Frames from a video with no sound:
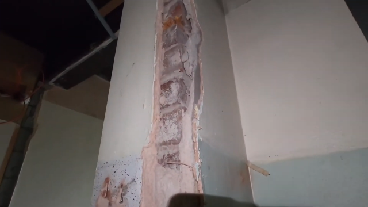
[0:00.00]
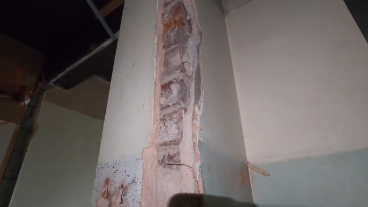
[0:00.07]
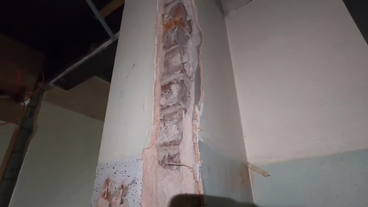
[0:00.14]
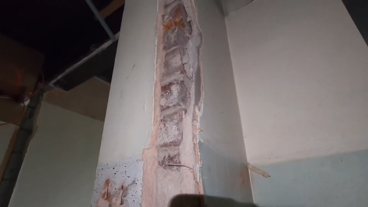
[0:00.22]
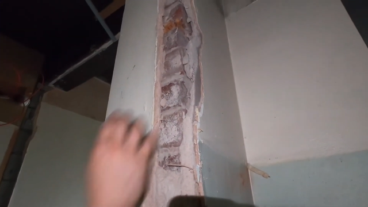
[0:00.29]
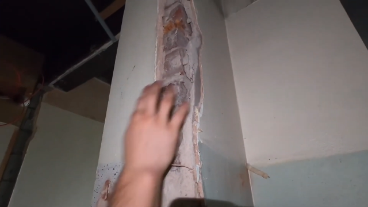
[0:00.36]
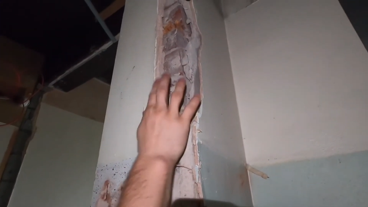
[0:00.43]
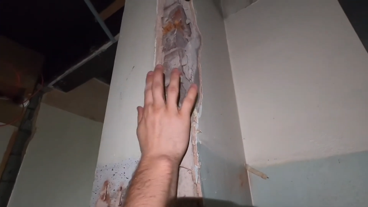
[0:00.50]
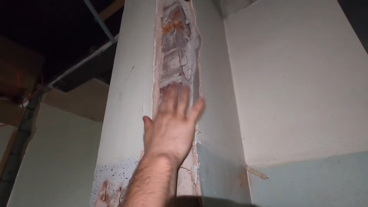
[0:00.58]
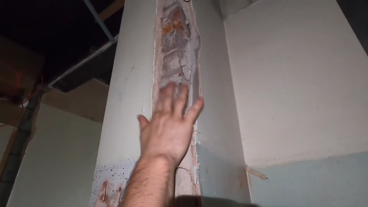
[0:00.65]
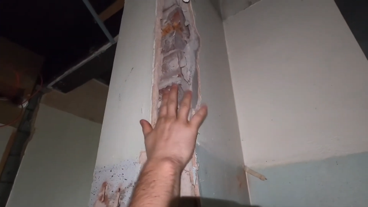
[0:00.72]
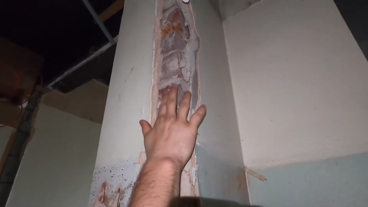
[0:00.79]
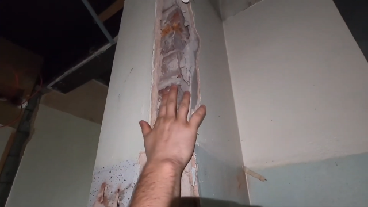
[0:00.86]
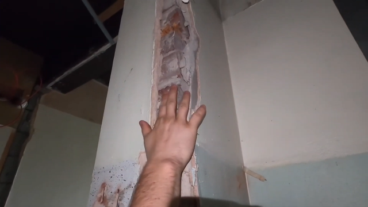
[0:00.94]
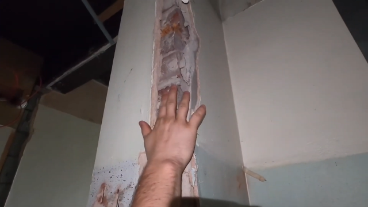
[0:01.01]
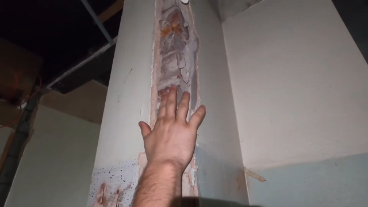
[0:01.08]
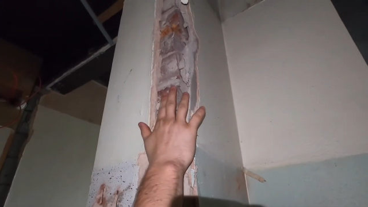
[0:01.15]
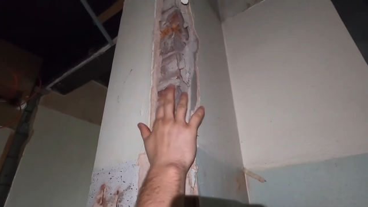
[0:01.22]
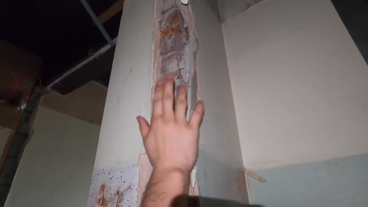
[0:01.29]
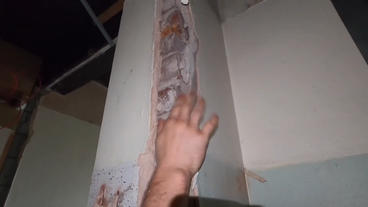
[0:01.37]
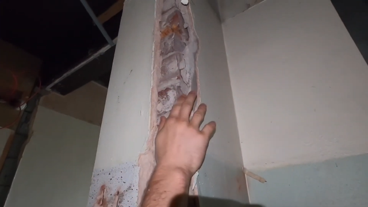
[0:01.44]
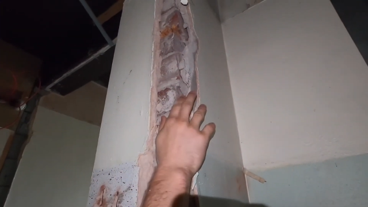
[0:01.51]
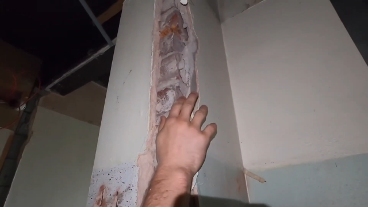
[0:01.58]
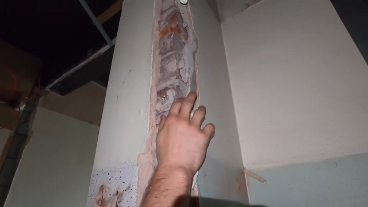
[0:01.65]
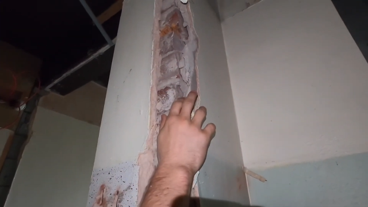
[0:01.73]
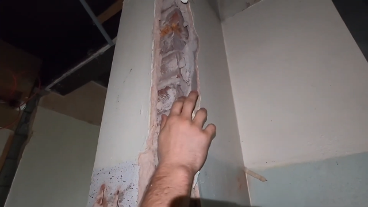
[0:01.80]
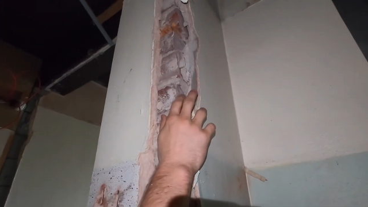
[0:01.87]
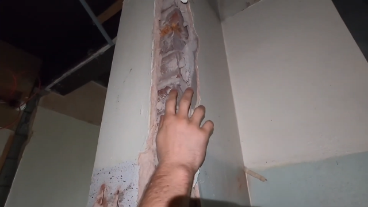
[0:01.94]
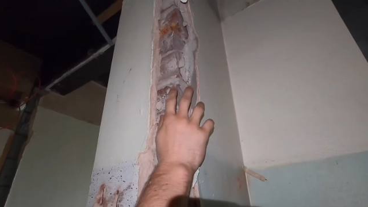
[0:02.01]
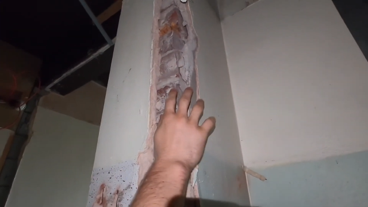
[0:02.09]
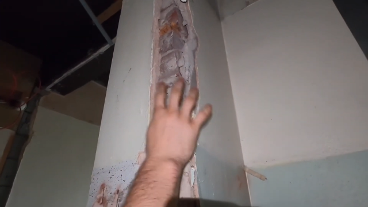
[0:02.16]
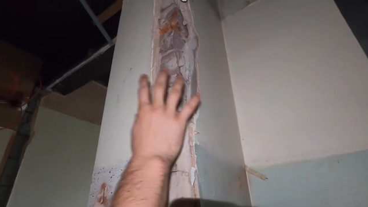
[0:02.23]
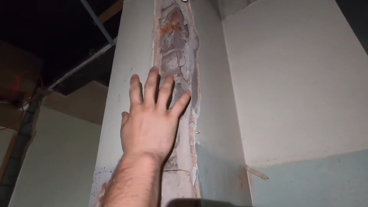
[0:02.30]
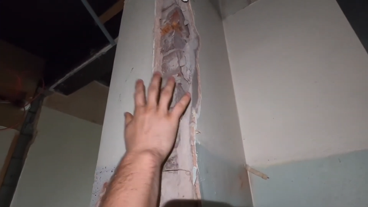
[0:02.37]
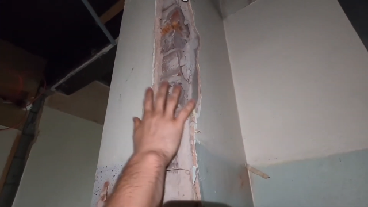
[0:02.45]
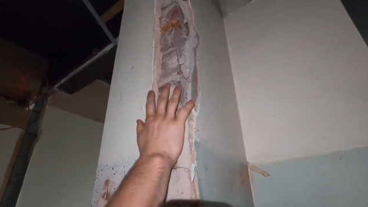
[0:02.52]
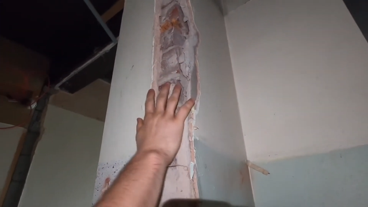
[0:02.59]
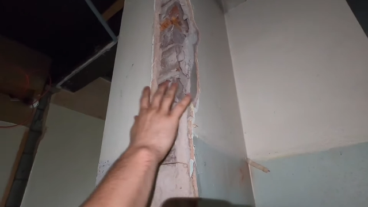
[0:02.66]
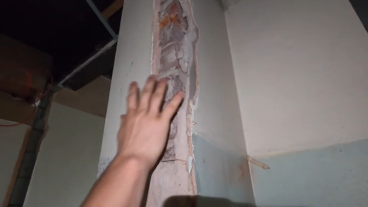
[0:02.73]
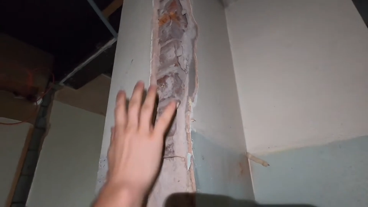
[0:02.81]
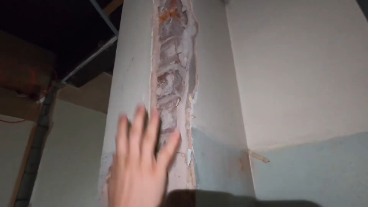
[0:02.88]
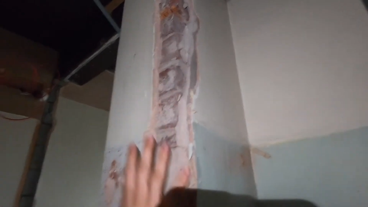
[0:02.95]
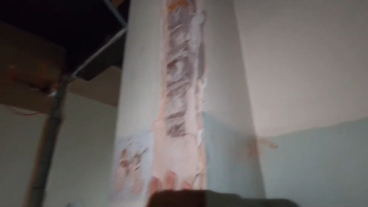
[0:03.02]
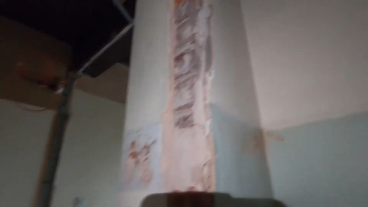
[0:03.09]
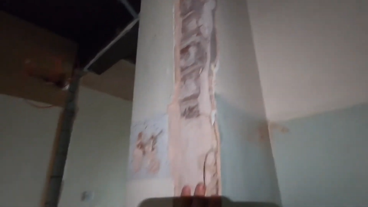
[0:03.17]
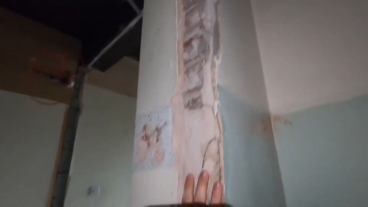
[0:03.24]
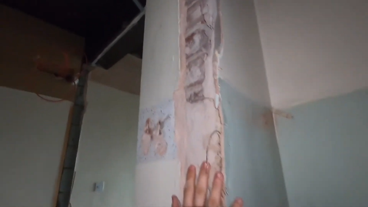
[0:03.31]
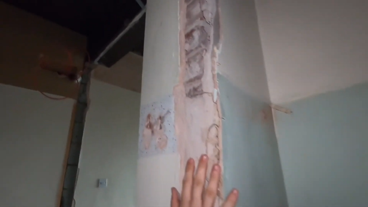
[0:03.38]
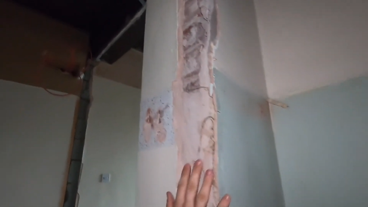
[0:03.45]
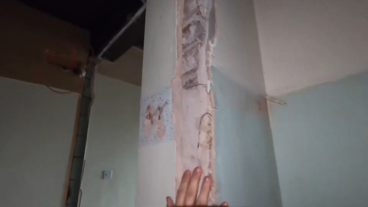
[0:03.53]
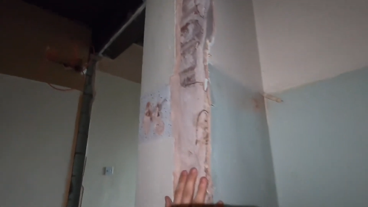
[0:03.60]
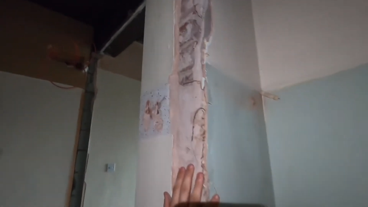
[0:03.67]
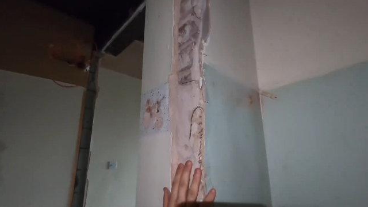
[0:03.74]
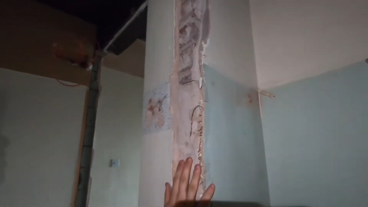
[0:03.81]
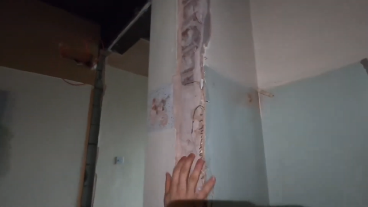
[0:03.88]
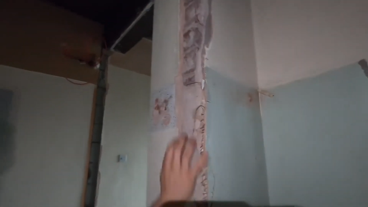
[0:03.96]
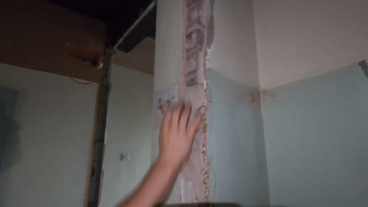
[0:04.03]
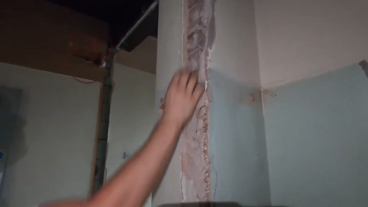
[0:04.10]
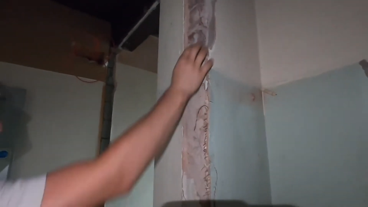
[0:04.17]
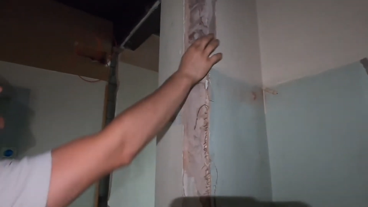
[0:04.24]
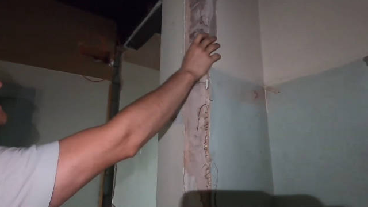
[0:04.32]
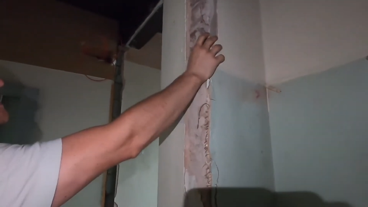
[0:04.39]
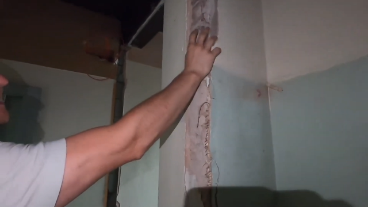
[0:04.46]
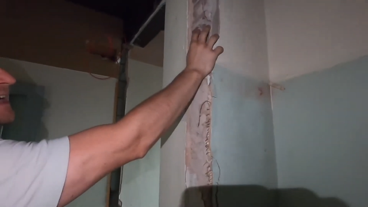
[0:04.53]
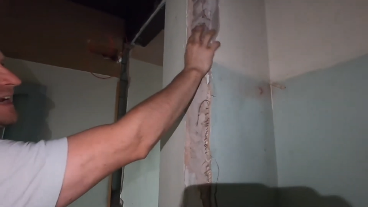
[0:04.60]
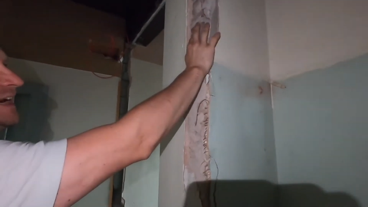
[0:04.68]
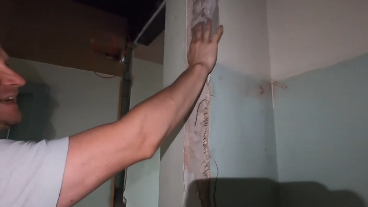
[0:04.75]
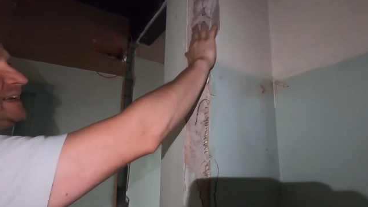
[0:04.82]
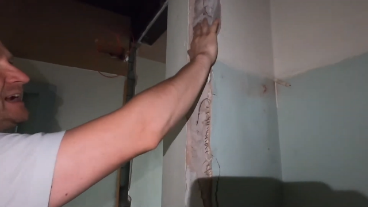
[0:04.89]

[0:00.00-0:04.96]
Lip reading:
[unreadable: no face in view]